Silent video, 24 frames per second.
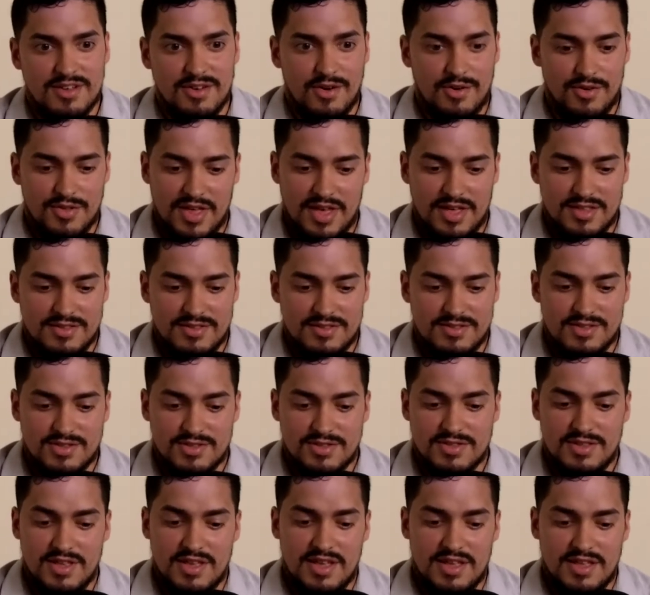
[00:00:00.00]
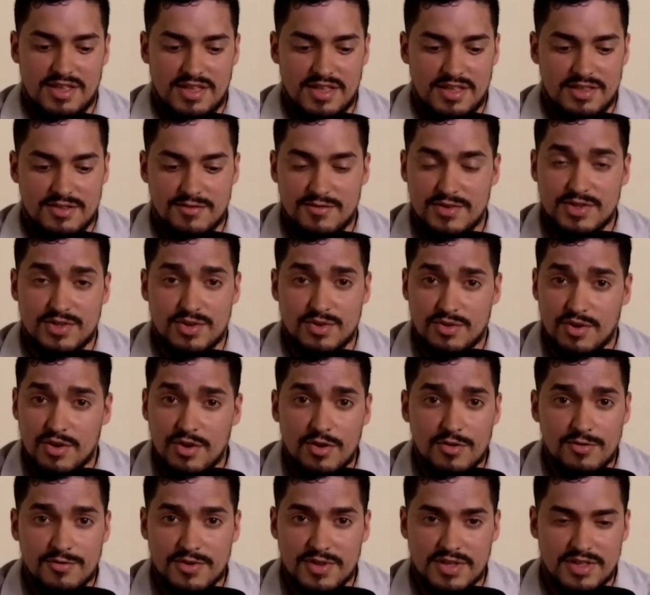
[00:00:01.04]
all that that individual
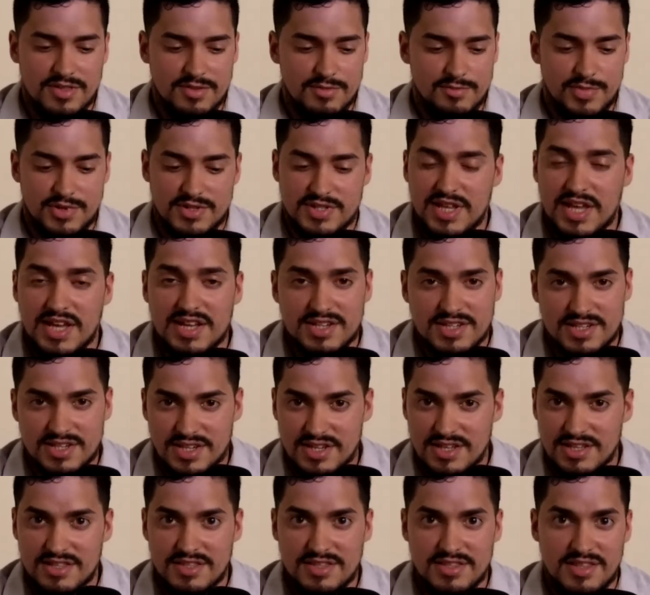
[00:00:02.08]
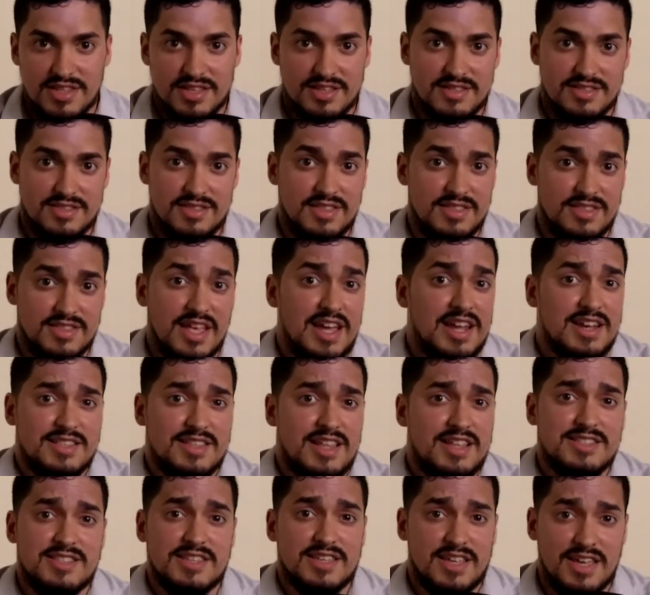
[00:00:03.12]
growth and protection, like that, that
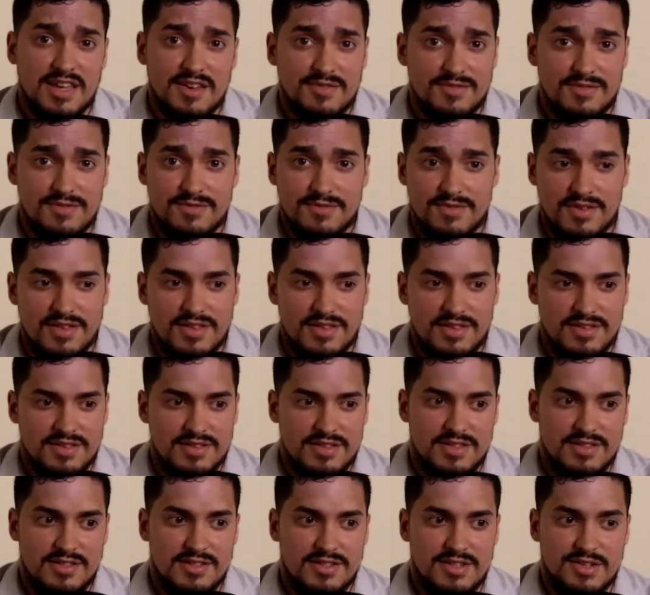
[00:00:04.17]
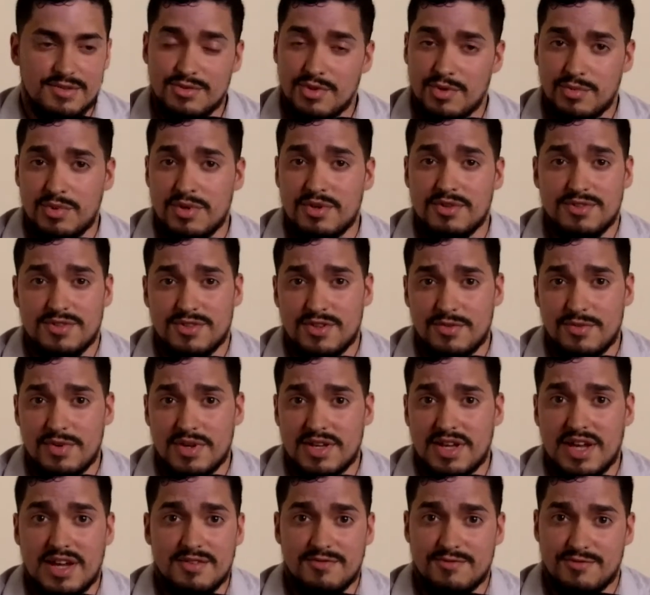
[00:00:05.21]
that's a gift. And even though we don't deserve
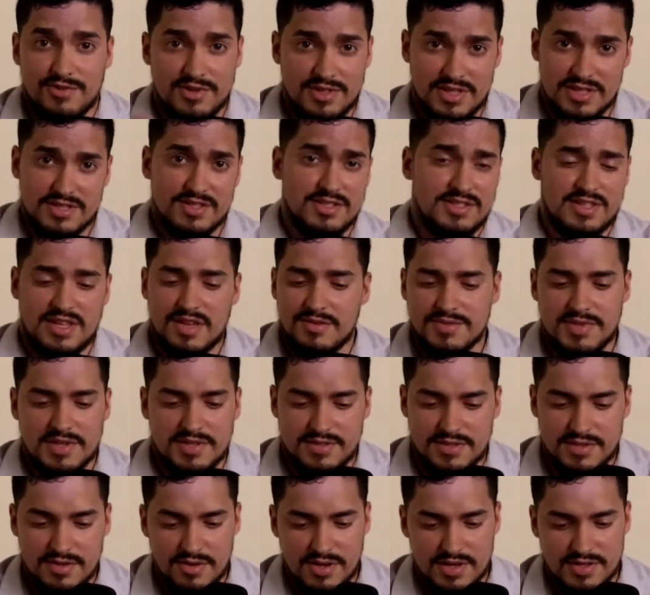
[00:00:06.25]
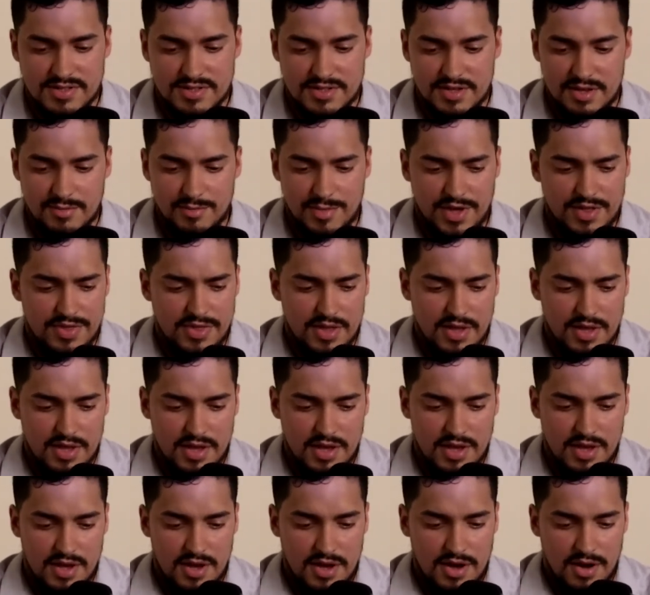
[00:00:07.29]
it, God freely just gives it to us. Amen.
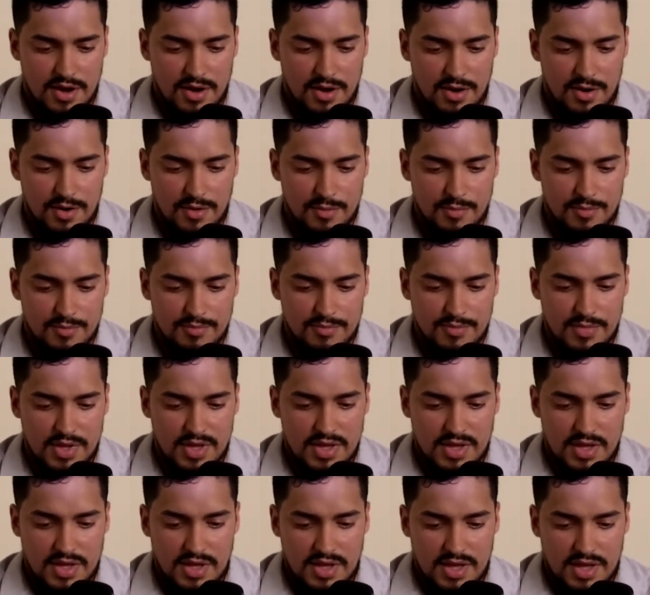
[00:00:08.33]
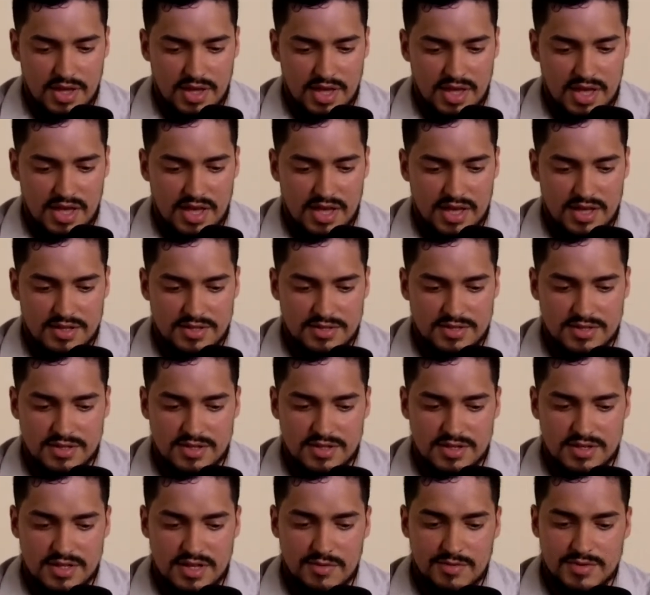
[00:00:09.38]
Um, and
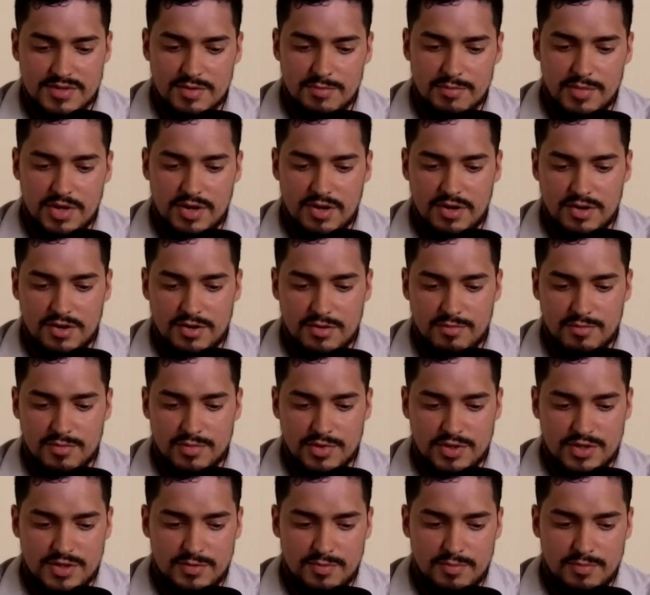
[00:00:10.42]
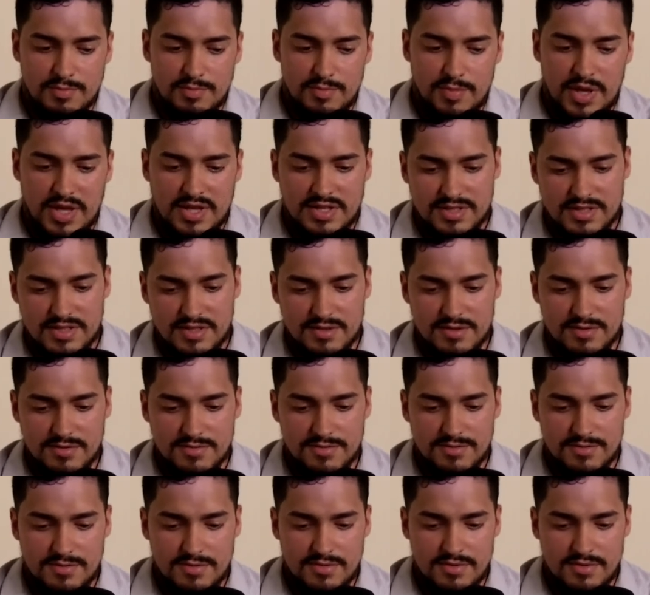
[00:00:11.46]
to give us a better perspective